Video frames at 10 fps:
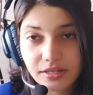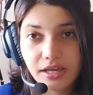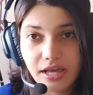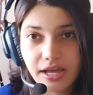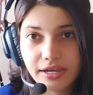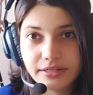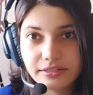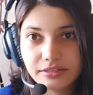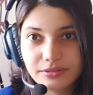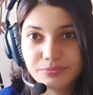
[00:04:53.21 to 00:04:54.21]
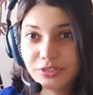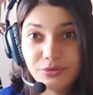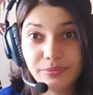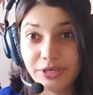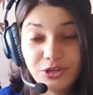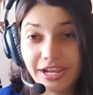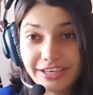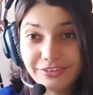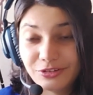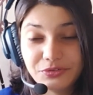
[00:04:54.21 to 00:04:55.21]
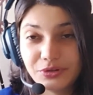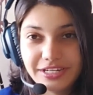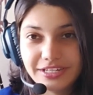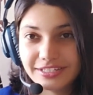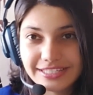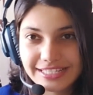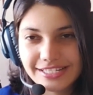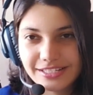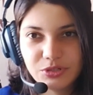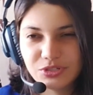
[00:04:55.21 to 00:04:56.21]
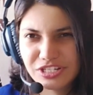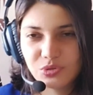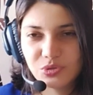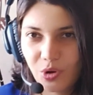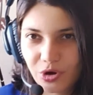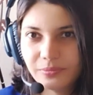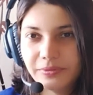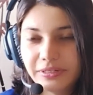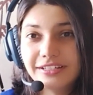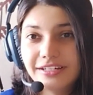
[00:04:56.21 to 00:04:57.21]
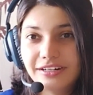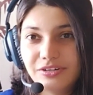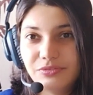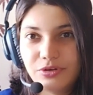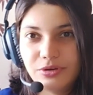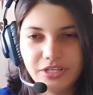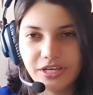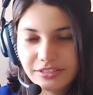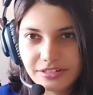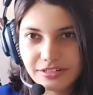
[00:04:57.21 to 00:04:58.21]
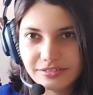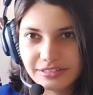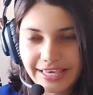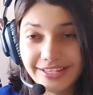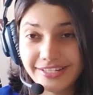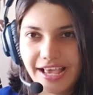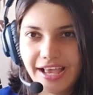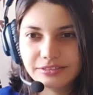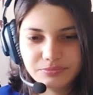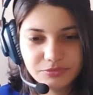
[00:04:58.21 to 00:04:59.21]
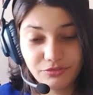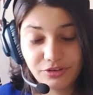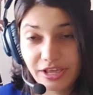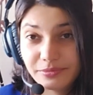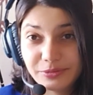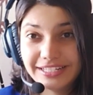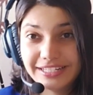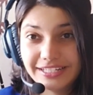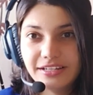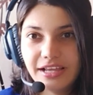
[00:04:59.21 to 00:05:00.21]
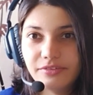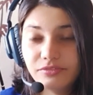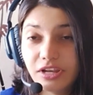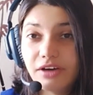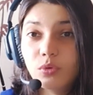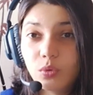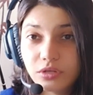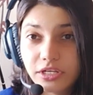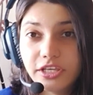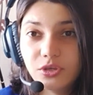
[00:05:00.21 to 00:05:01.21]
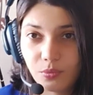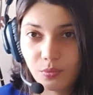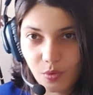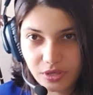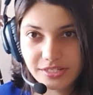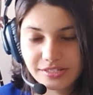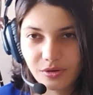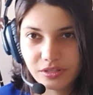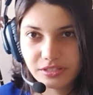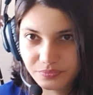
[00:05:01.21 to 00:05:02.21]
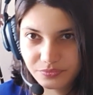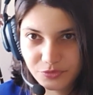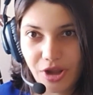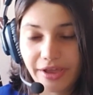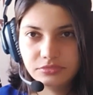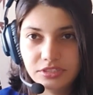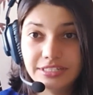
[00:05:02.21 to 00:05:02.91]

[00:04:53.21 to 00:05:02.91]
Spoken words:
and it will make your life of your editor easier because there's no audio bleed from the other guest, and the file will be clean and will have only your voice on the track. The